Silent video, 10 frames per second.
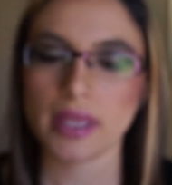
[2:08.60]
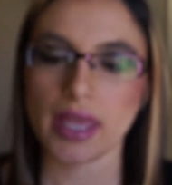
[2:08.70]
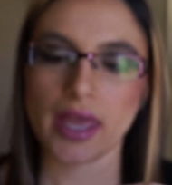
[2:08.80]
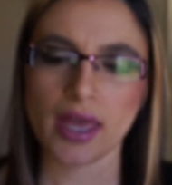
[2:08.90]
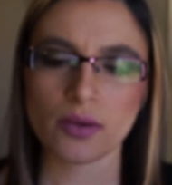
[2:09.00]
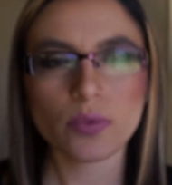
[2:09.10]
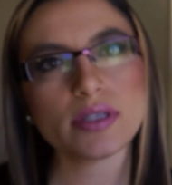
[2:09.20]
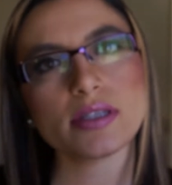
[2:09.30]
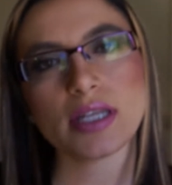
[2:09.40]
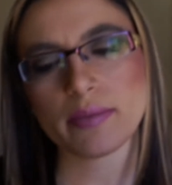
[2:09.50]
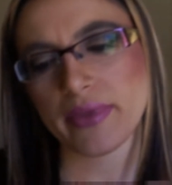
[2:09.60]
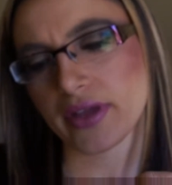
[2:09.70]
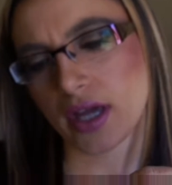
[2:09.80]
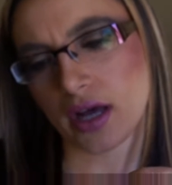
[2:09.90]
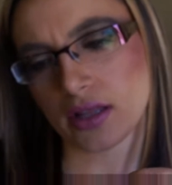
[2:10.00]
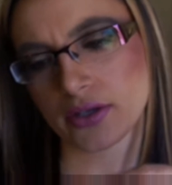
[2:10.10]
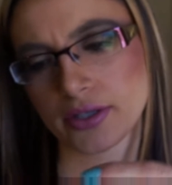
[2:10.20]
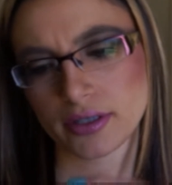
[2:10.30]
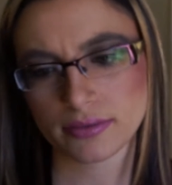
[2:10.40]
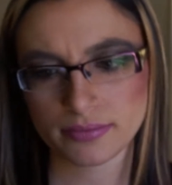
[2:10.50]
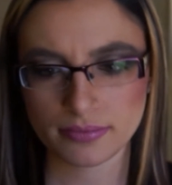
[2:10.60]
And what's the name of the color?